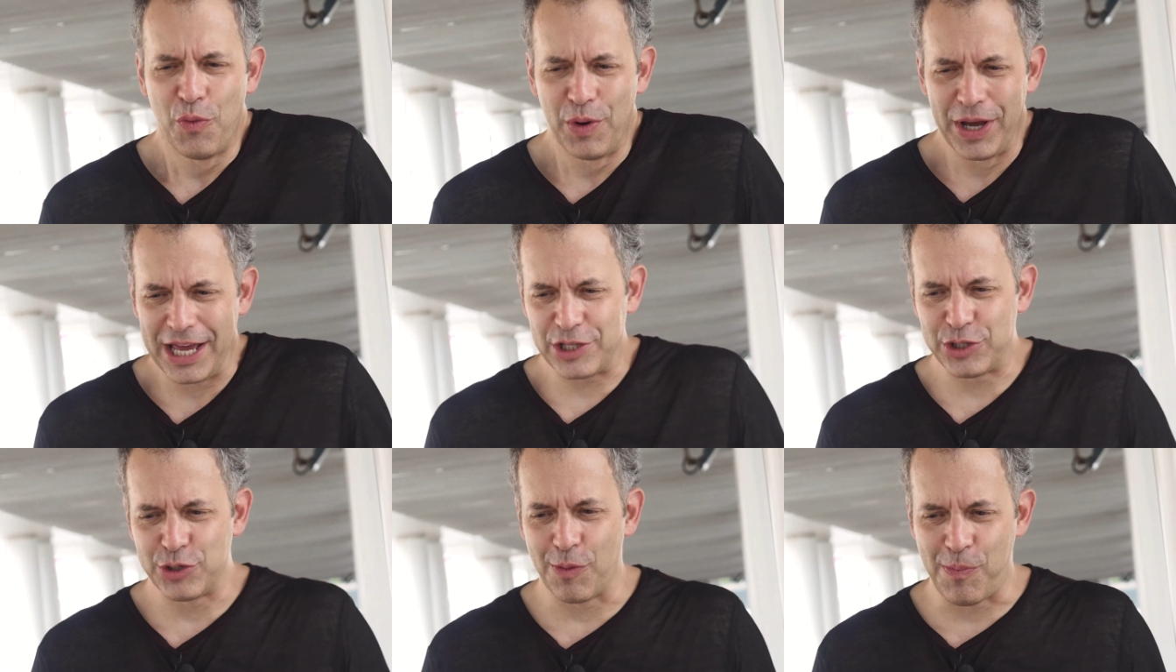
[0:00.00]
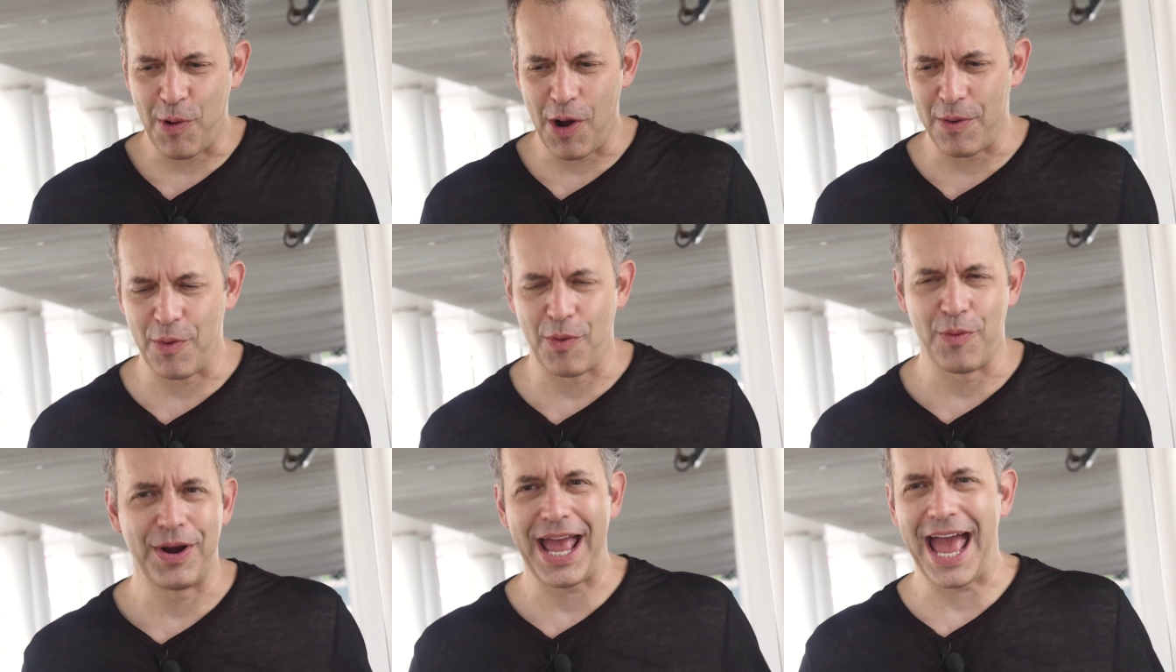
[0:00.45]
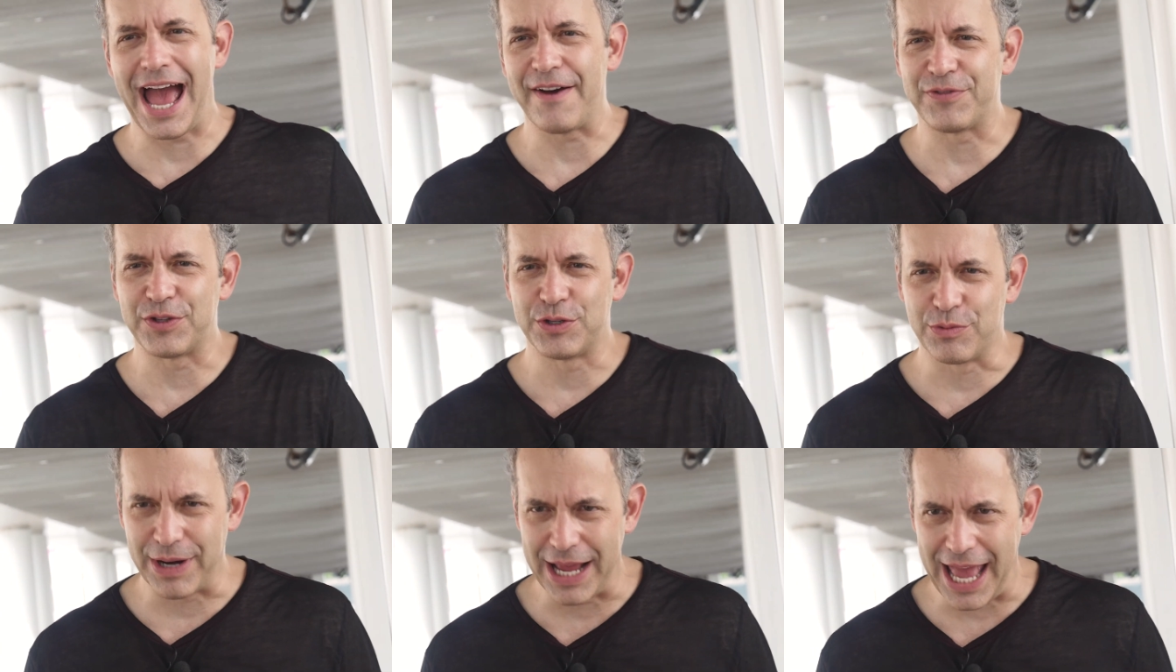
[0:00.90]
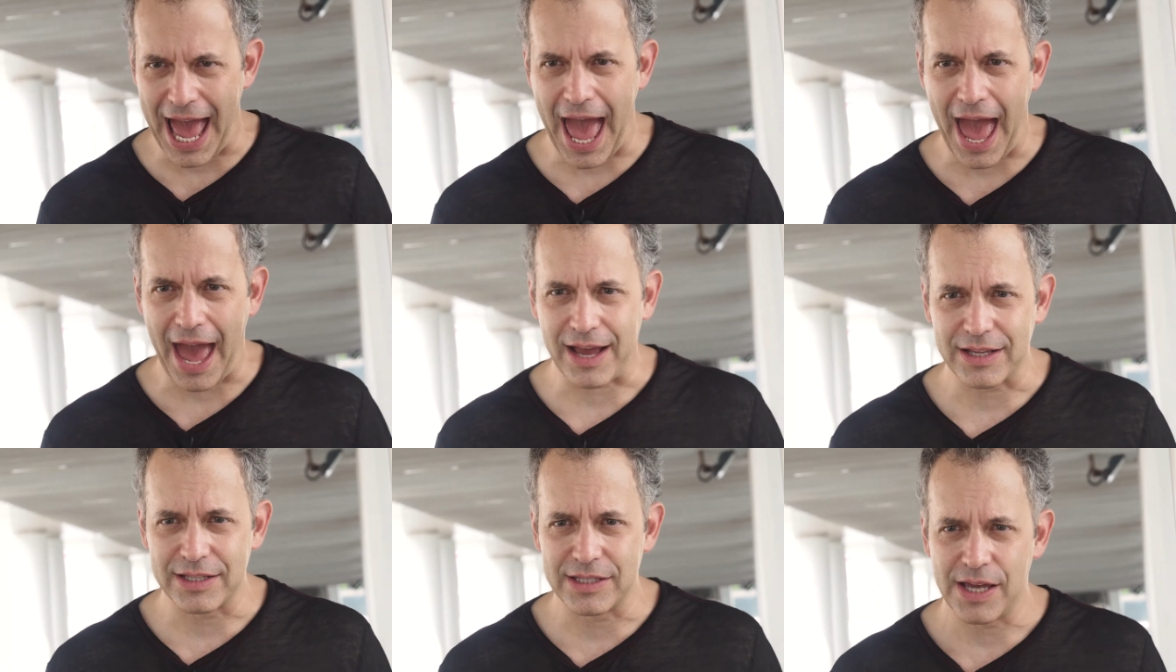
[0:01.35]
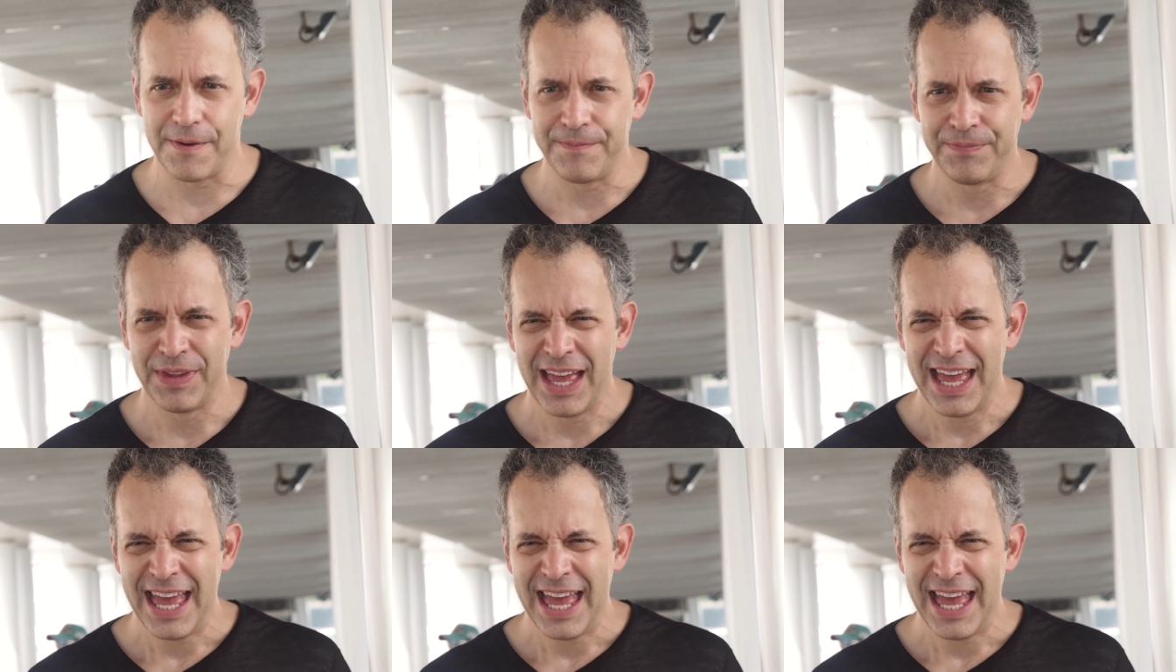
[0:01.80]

we get to a point where we have to react.